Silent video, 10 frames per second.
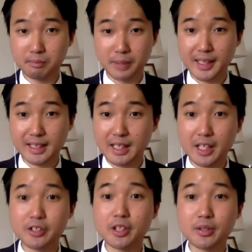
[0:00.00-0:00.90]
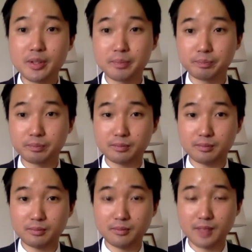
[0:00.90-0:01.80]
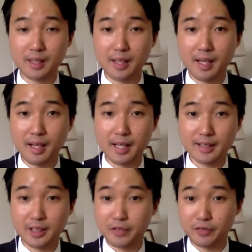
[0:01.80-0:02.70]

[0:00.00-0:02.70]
Personally, I don't. I studied